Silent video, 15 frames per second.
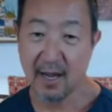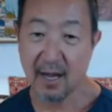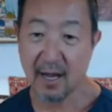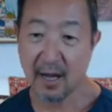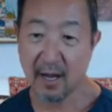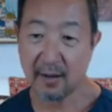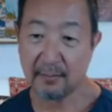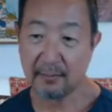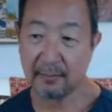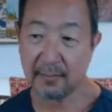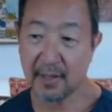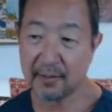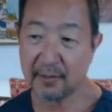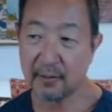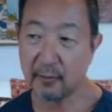
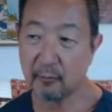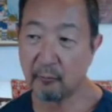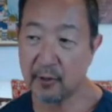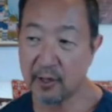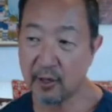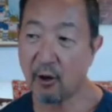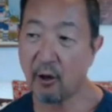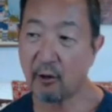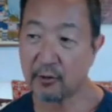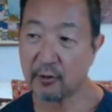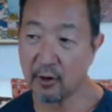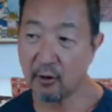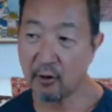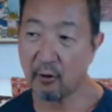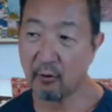but we all
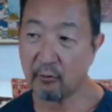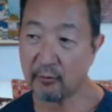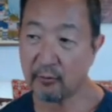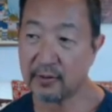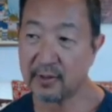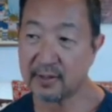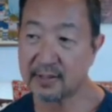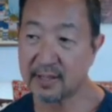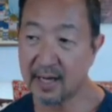know the